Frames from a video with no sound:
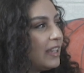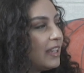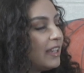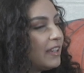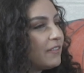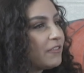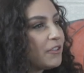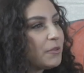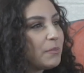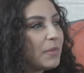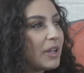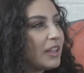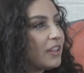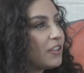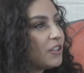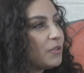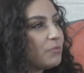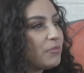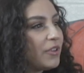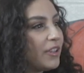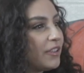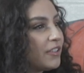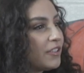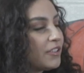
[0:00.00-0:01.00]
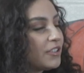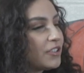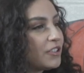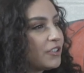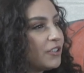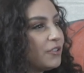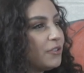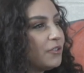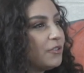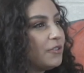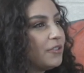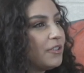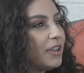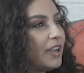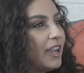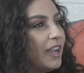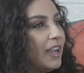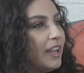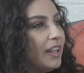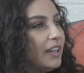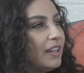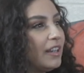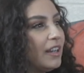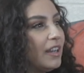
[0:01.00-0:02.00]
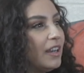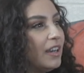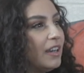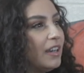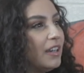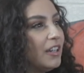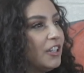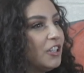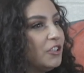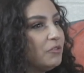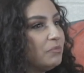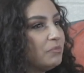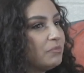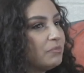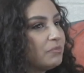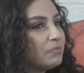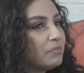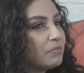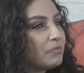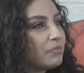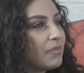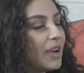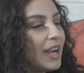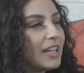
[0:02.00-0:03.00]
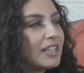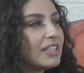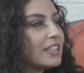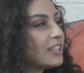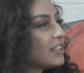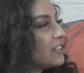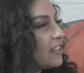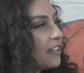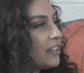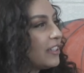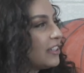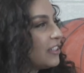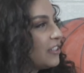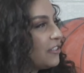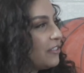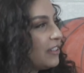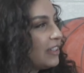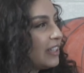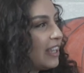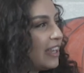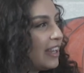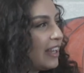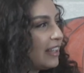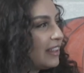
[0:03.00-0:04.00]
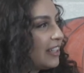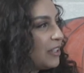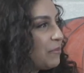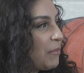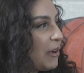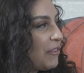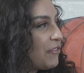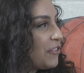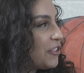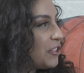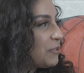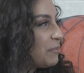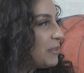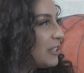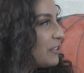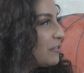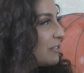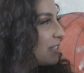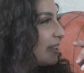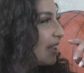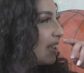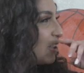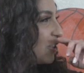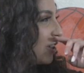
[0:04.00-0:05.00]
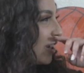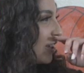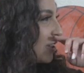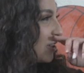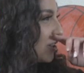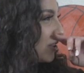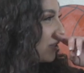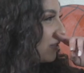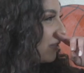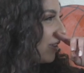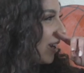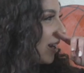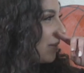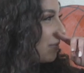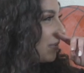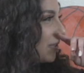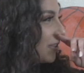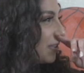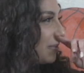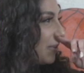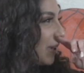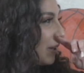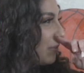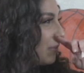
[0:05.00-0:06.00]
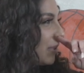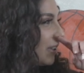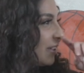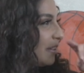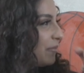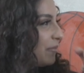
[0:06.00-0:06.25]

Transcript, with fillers: from my little brother's school, and um, I just started doing that. I think my first piece was like Chance the Rapper, maybe.